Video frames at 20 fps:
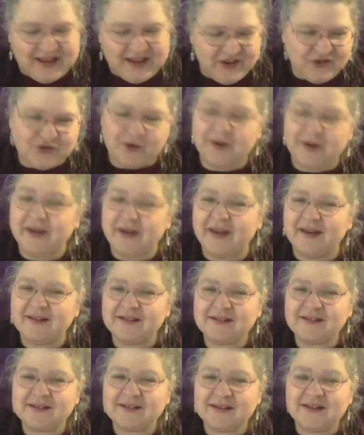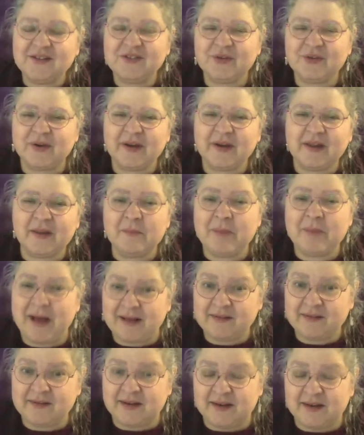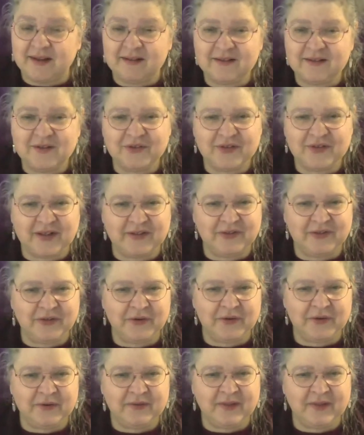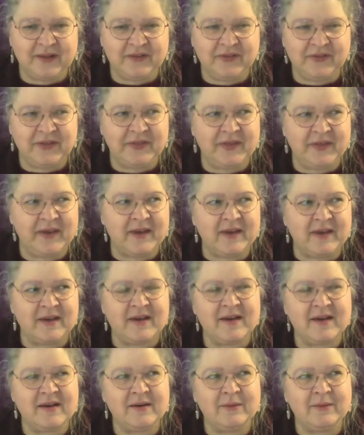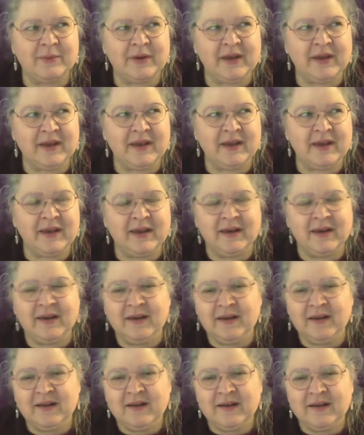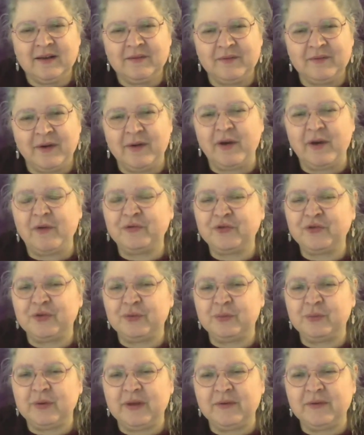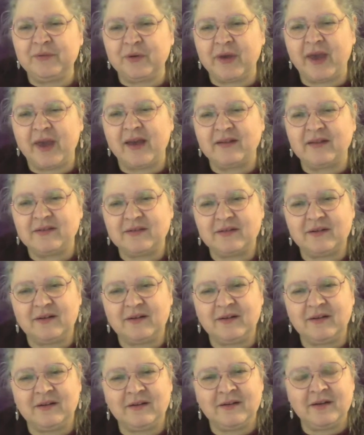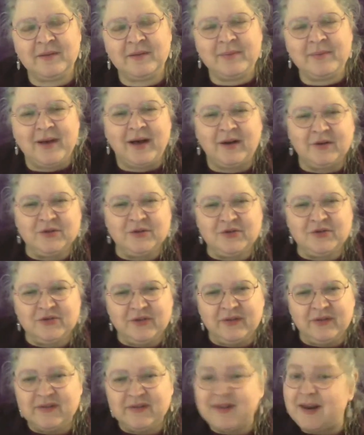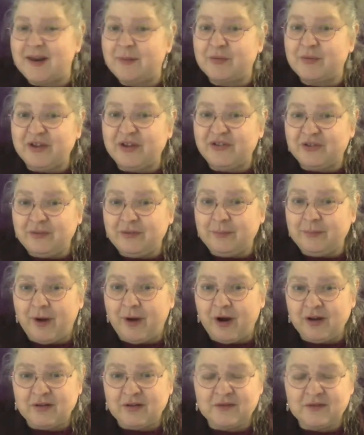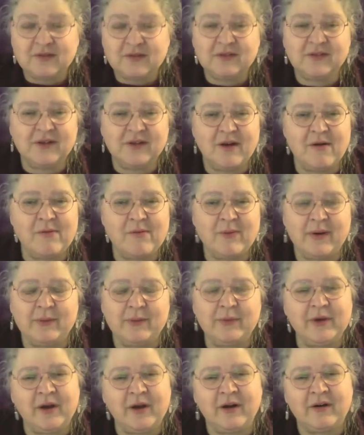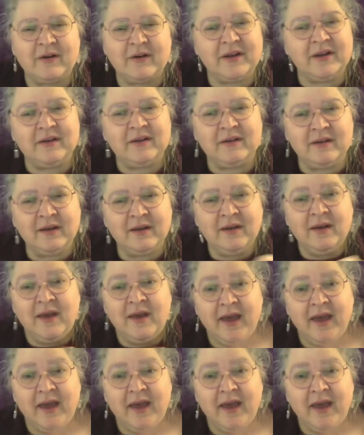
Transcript: Enjoy it, and bask in it, because that's the thing. We very often we forget about the celebration part. So when we are in